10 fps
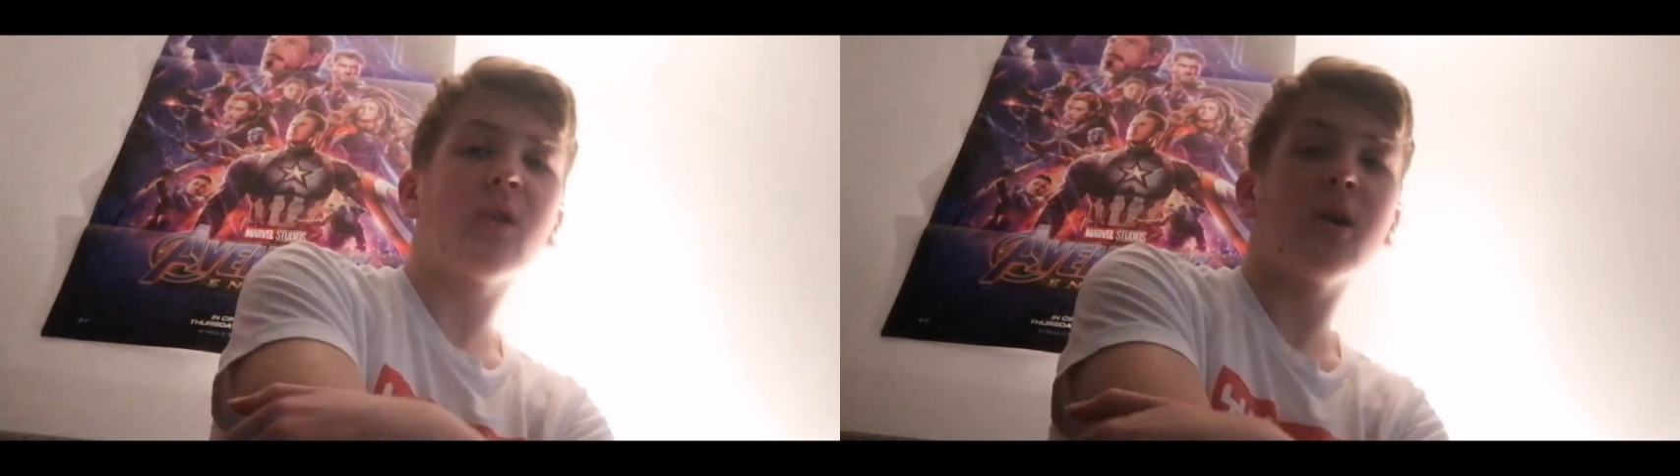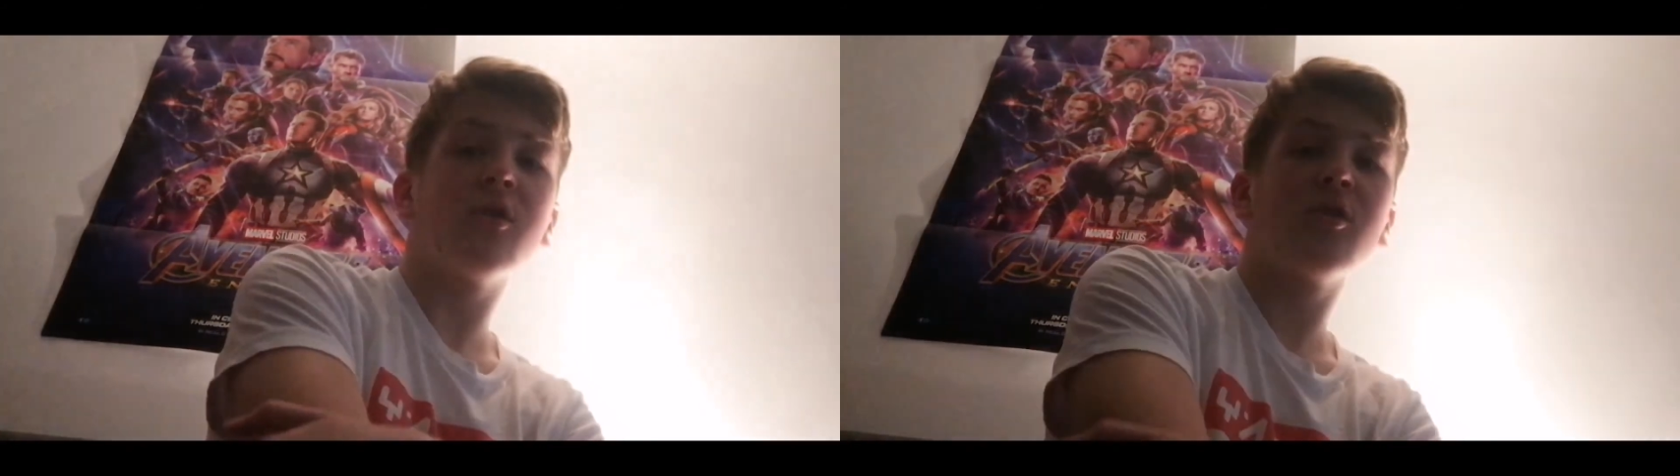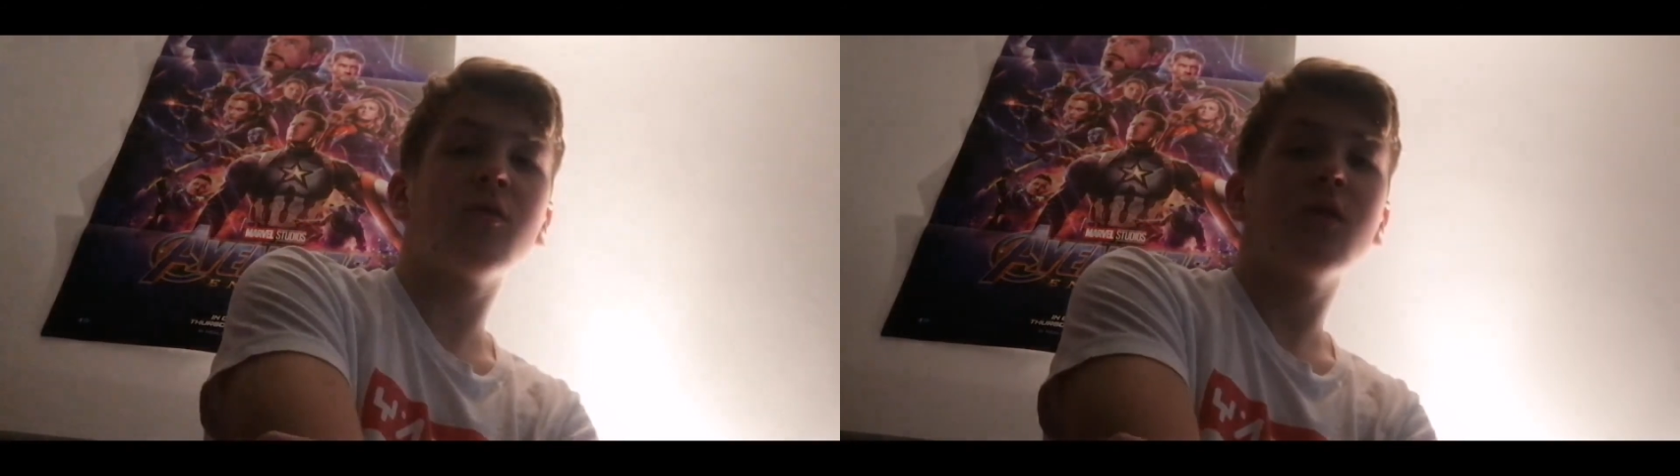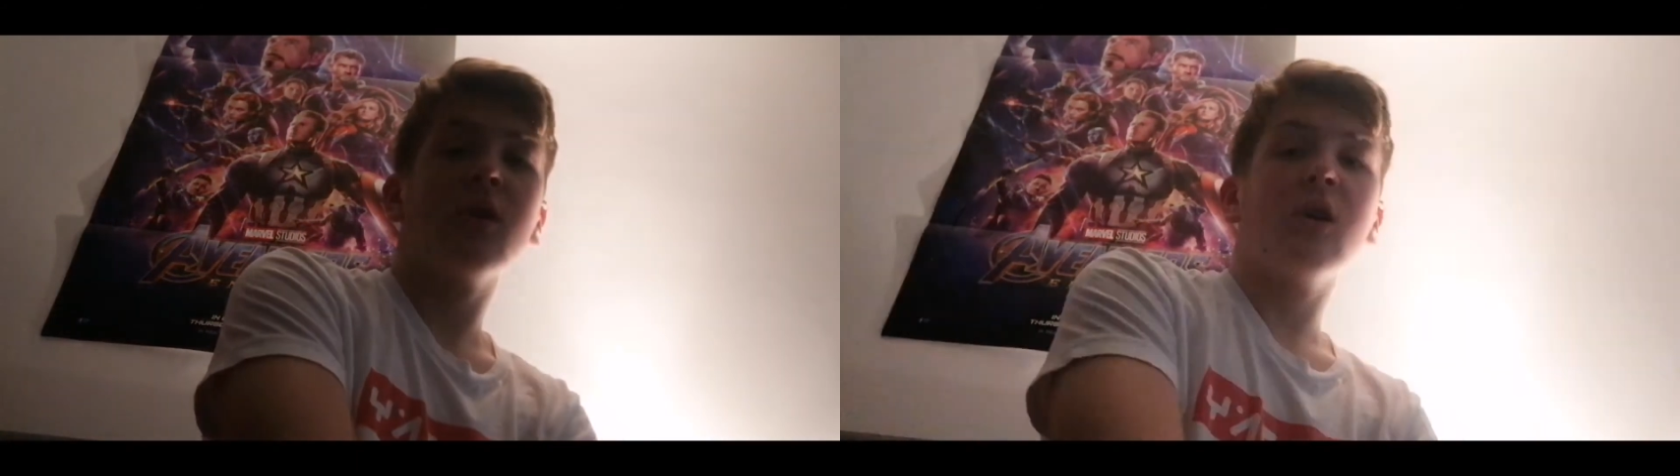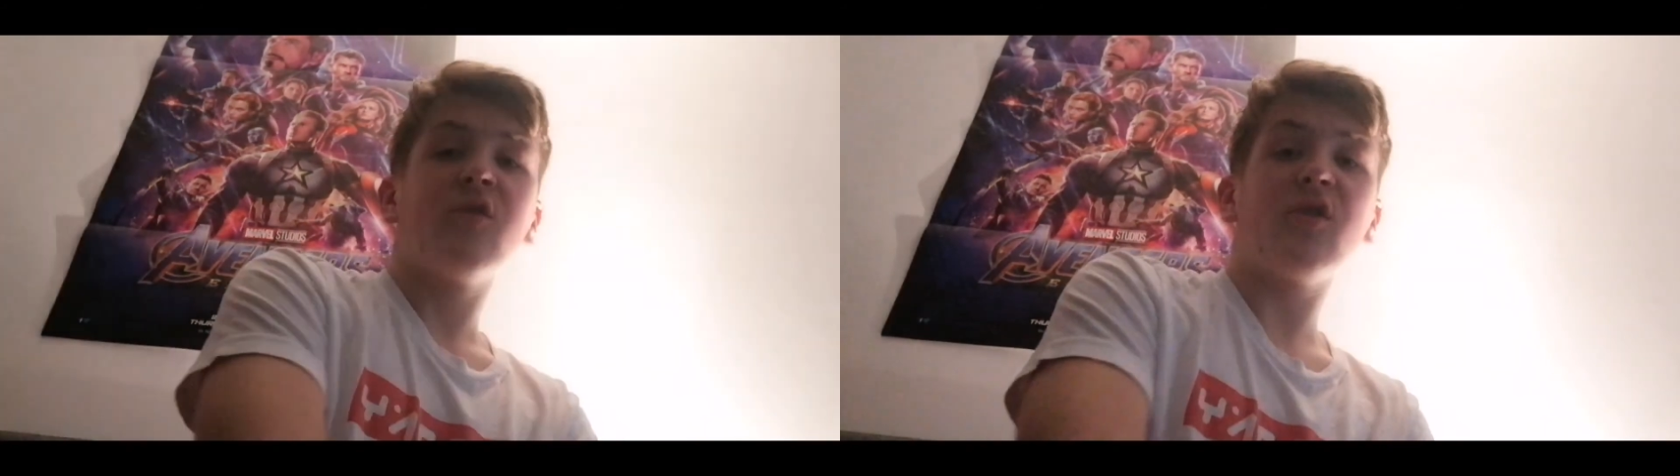And
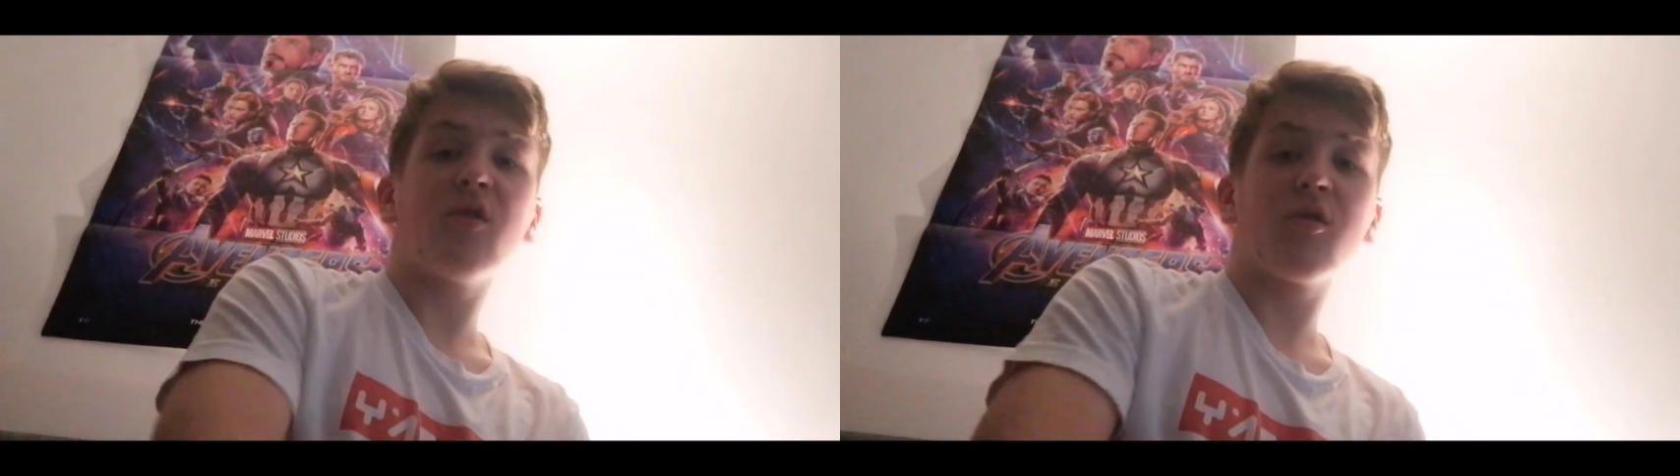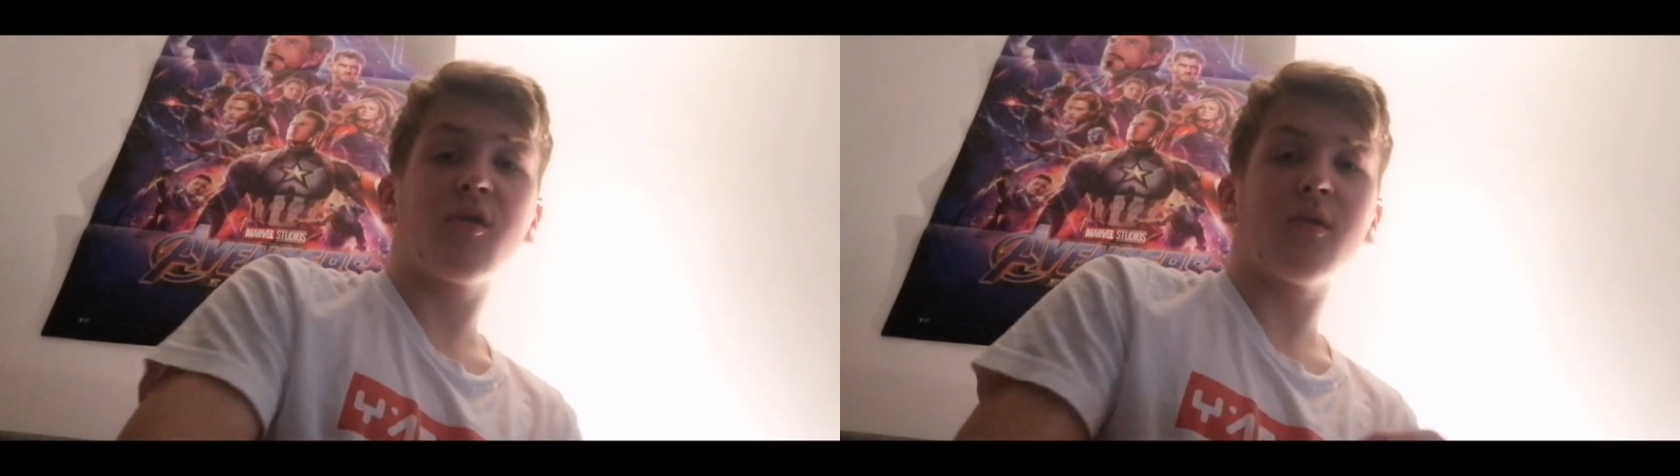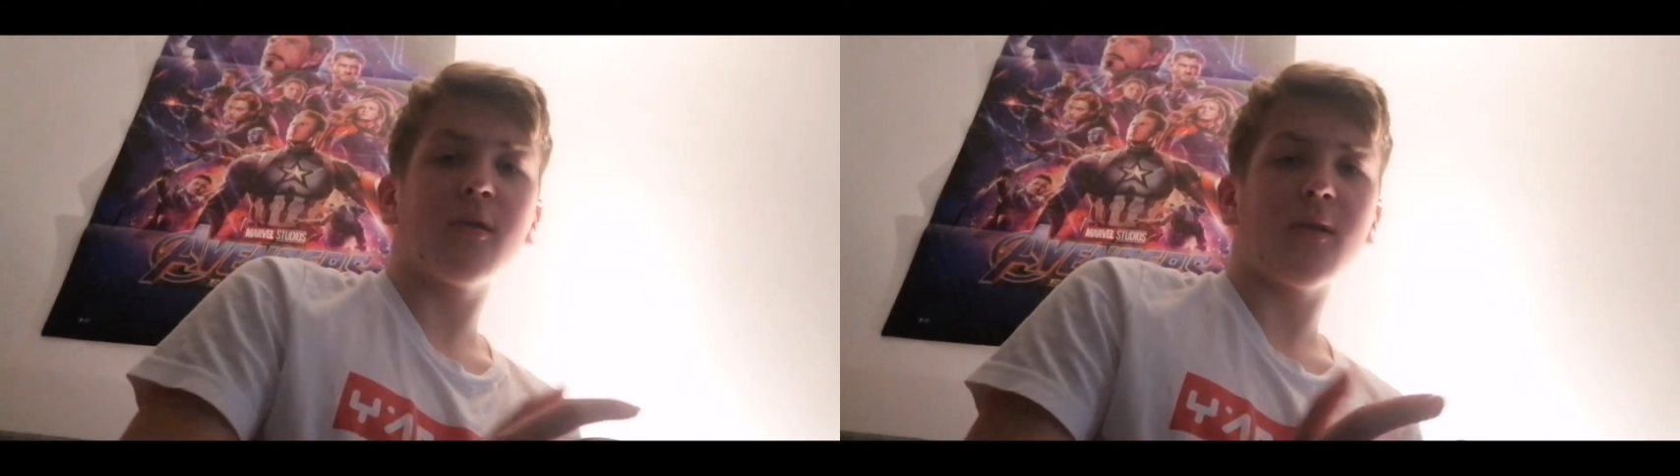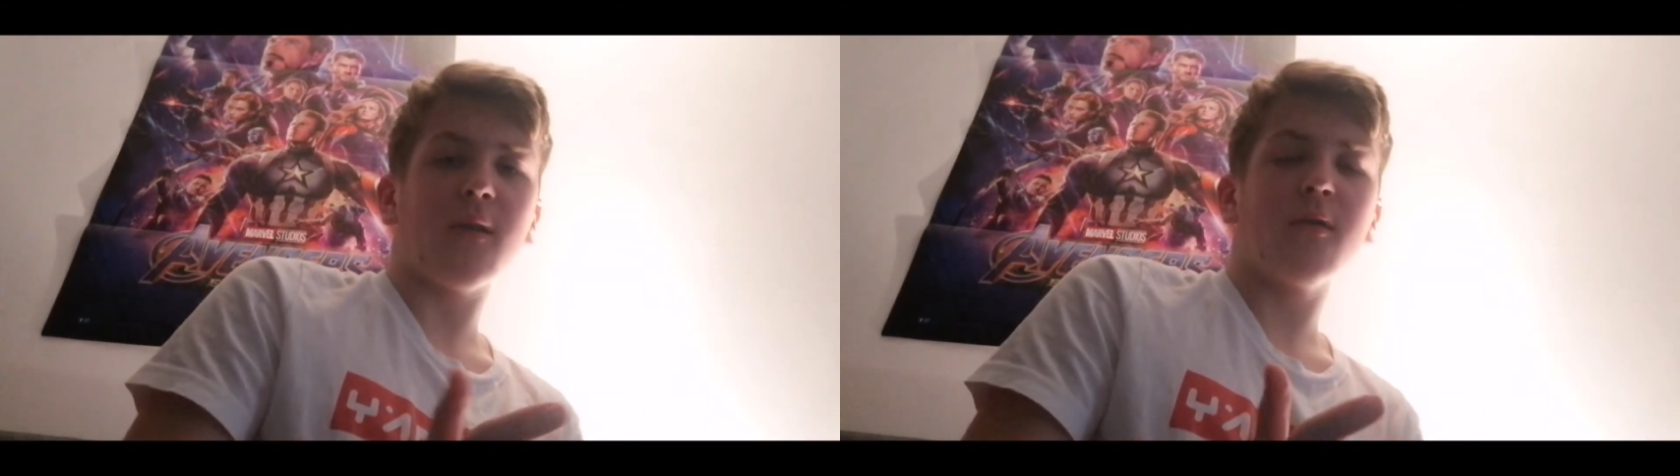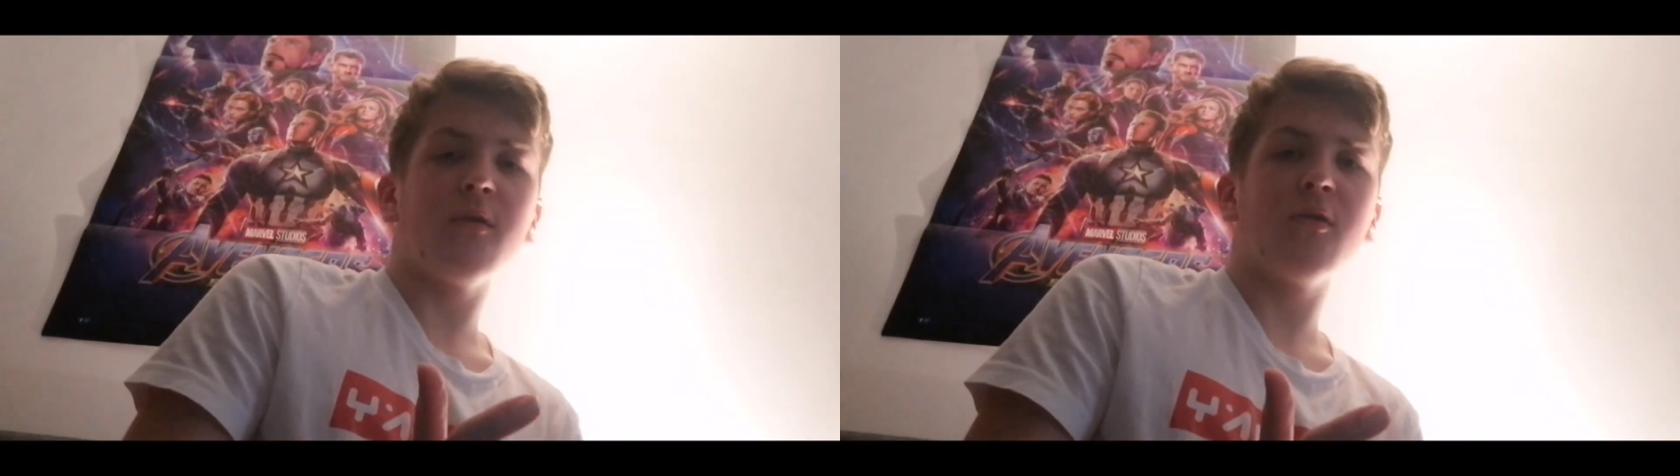see, and